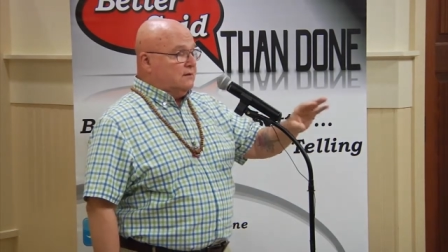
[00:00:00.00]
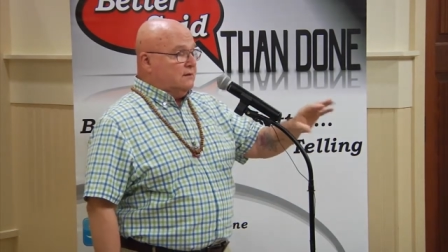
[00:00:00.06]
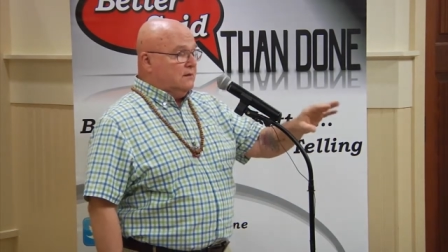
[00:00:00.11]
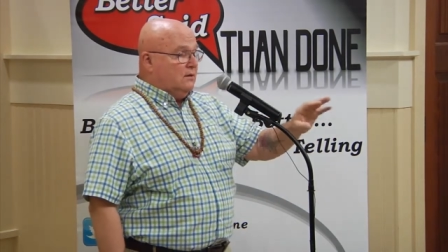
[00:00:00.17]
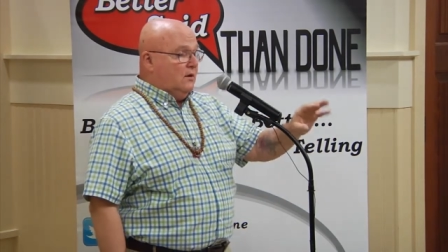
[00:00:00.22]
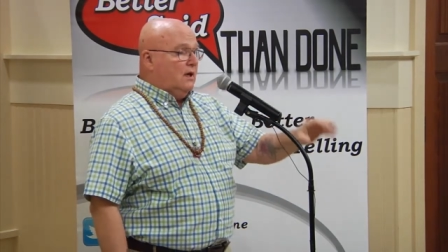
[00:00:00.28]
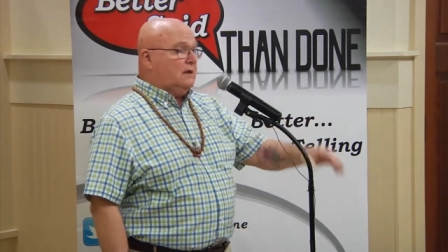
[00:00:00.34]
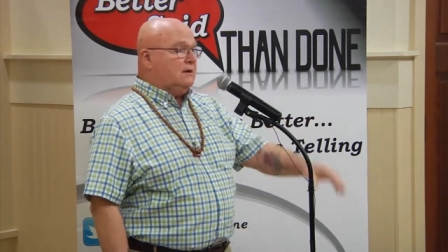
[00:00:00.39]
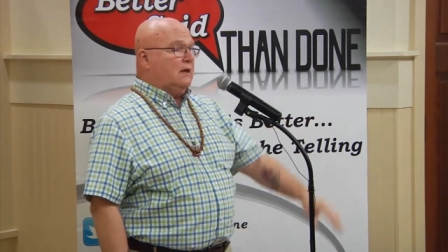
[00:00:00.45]

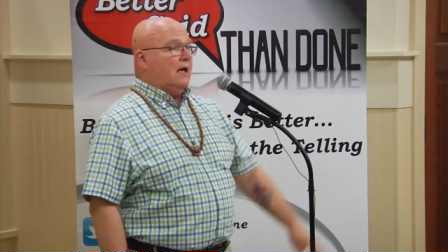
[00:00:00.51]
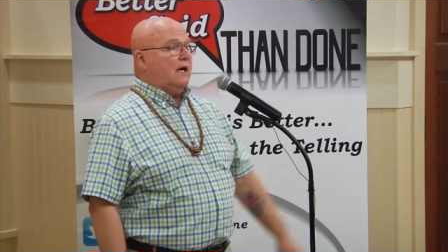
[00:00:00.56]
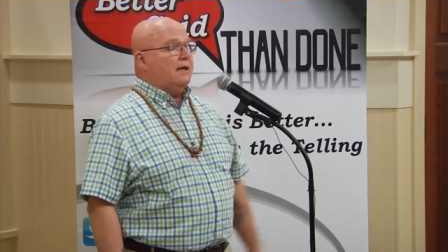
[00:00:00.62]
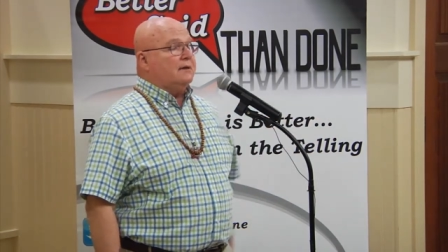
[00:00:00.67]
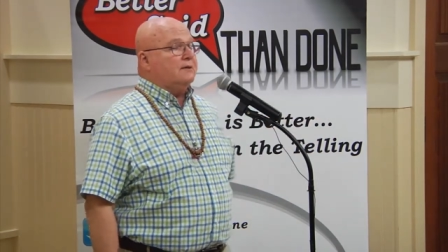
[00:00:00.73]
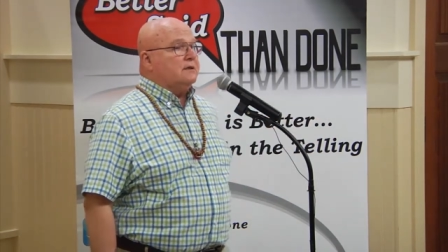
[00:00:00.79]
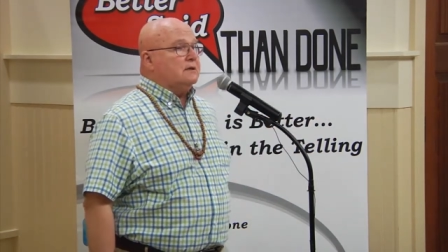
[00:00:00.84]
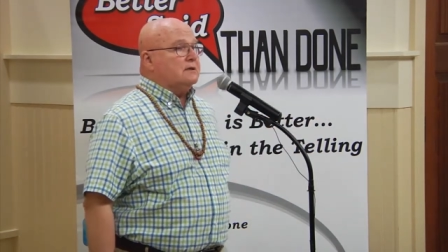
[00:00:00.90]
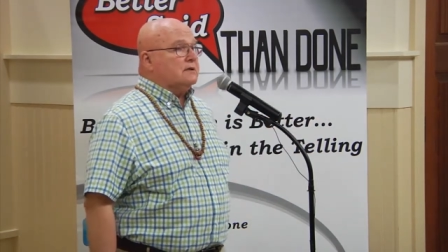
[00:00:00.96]

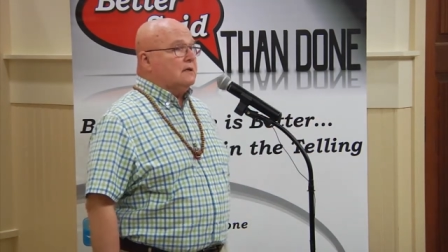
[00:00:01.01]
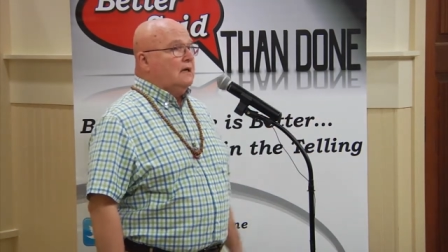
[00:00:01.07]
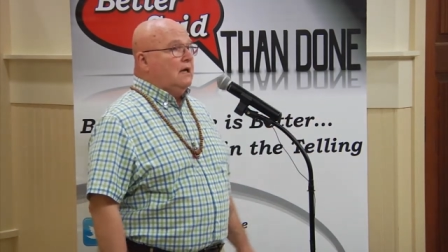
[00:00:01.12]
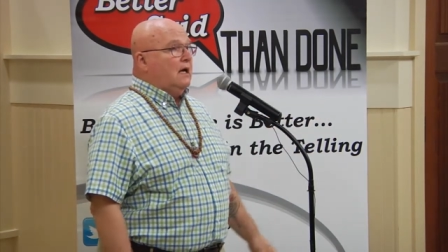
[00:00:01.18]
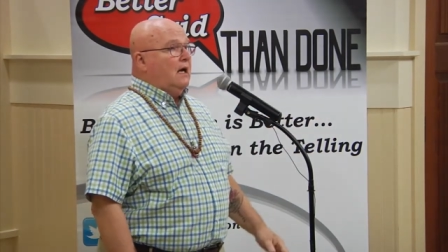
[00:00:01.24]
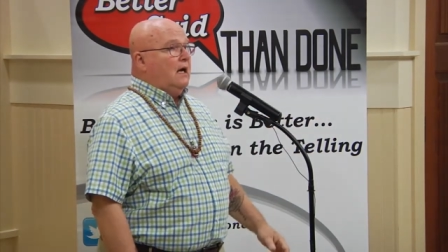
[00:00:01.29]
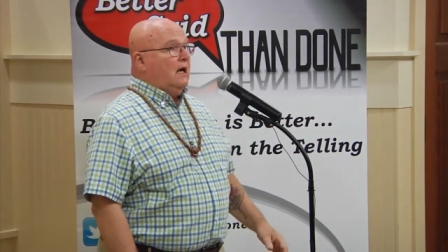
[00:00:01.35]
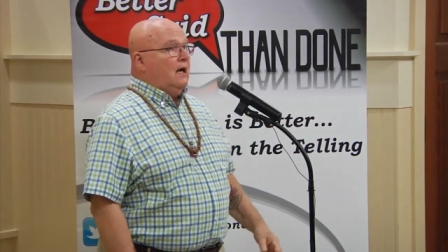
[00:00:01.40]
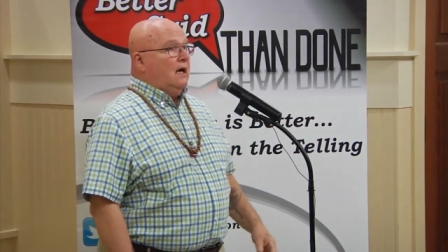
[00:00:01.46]
longliners,
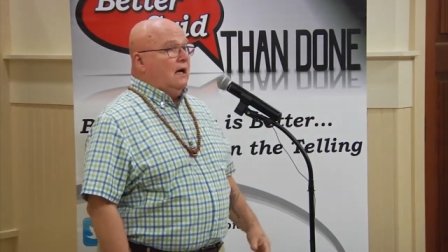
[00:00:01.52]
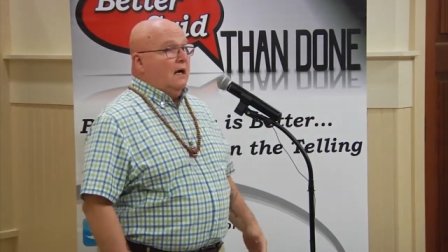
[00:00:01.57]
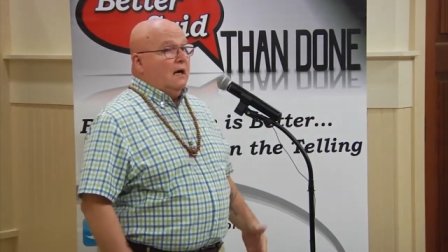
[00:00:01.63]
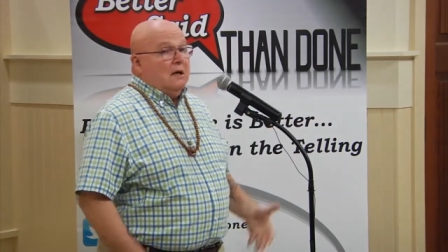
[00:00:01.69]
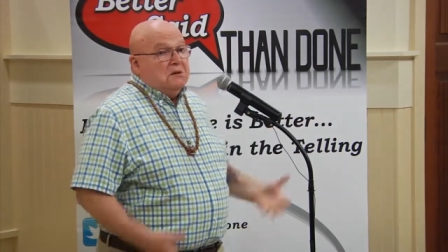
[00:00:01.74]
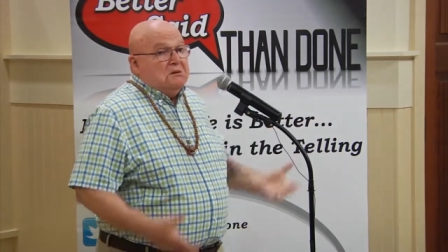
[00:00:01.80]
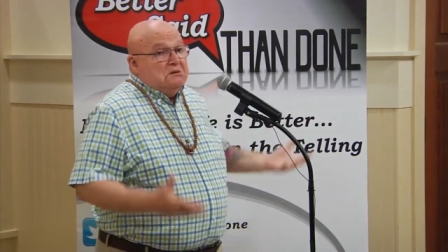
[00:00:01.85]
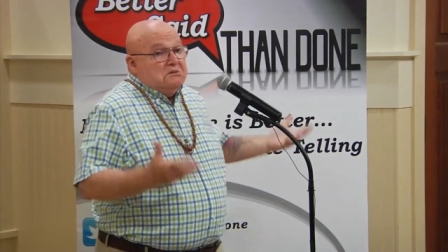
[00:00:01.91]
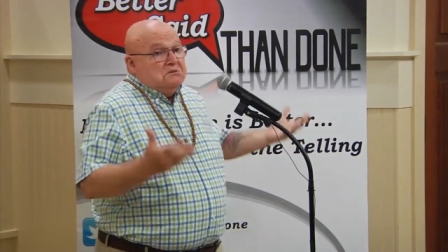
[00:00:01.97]

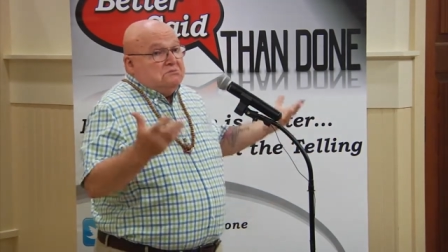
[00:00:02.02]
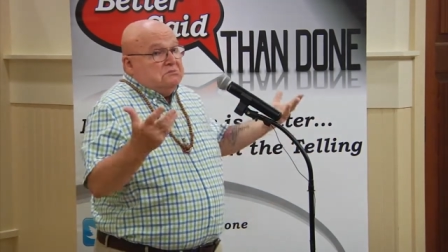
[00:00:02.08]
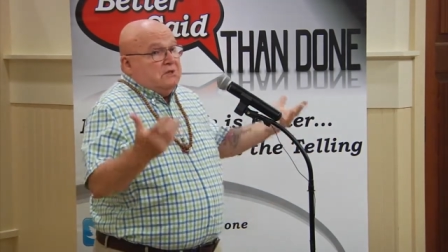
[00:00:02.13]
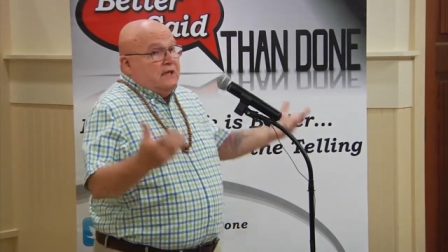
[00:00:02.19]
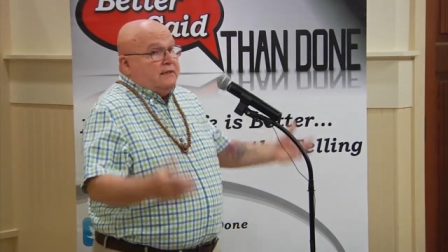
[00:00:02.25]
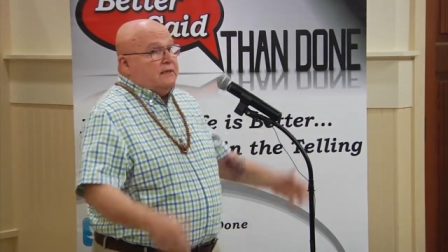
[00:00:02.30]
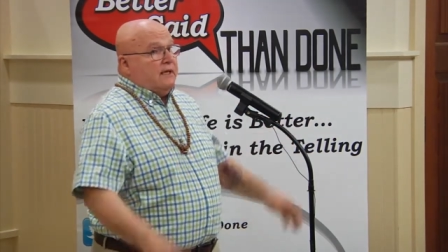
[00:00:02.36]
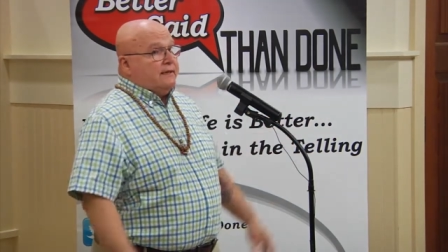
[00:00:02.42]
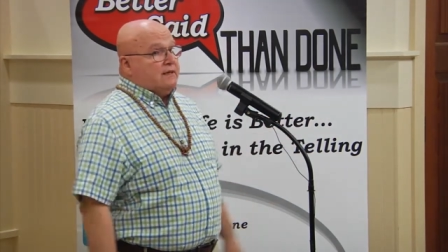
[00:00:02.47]

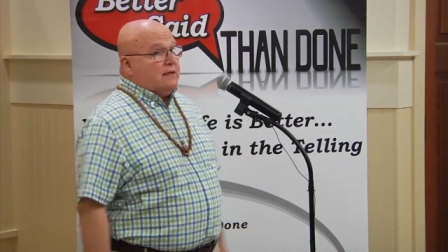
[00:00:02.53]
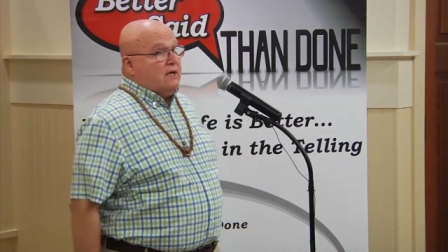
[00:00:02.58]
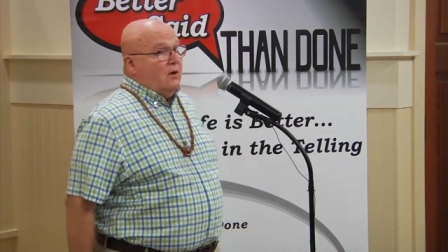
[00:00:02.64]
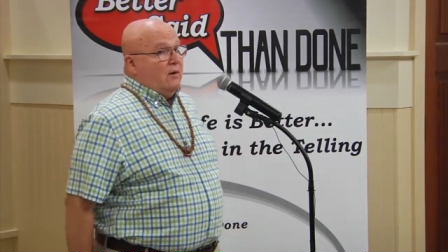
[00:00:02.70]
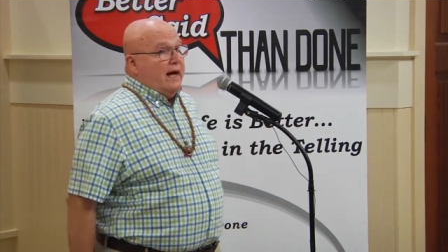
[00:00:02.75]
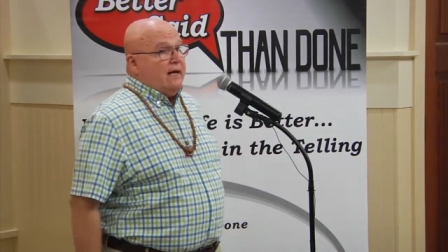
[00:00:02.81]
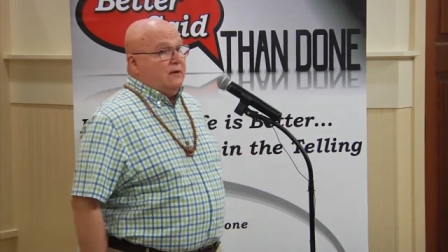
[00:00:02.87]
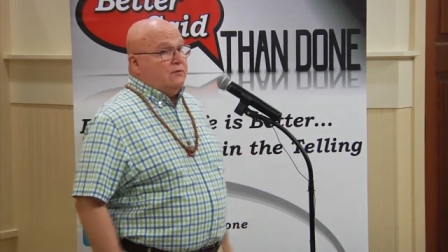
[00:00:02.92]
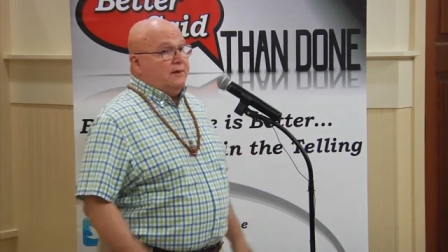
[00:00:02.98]
I'd like to
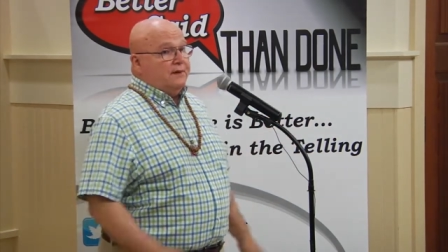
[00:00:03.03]
go out